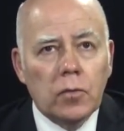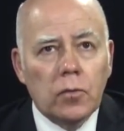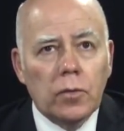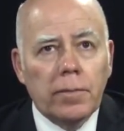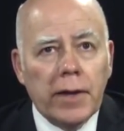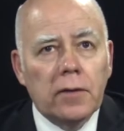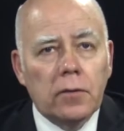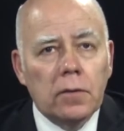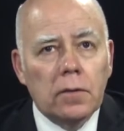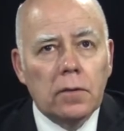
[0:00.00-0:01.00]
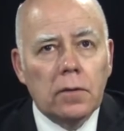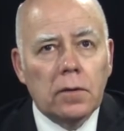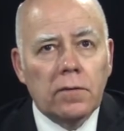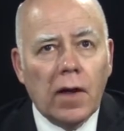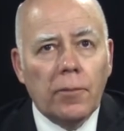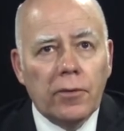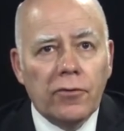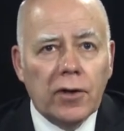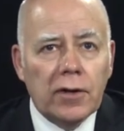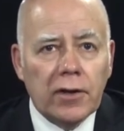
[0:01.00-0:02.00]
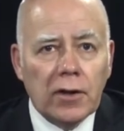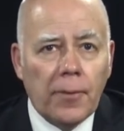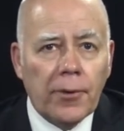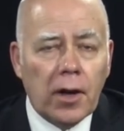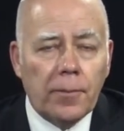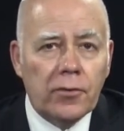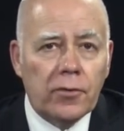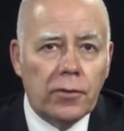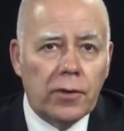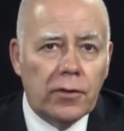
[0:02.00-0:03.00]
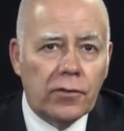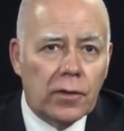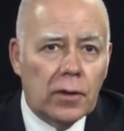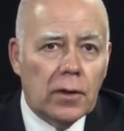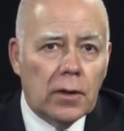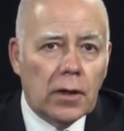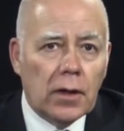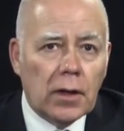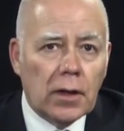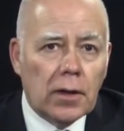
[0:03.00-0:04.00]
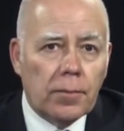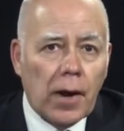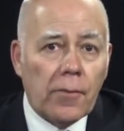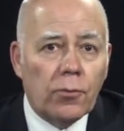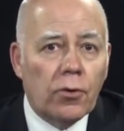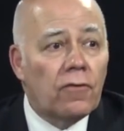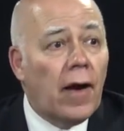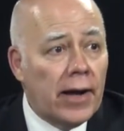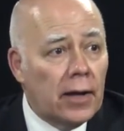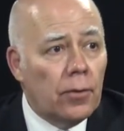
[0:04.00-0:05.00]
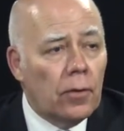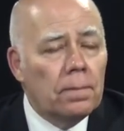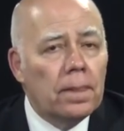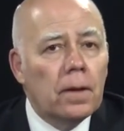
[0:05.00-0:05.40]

would make the development of those kind of economic opportunities uh, perhaps more viable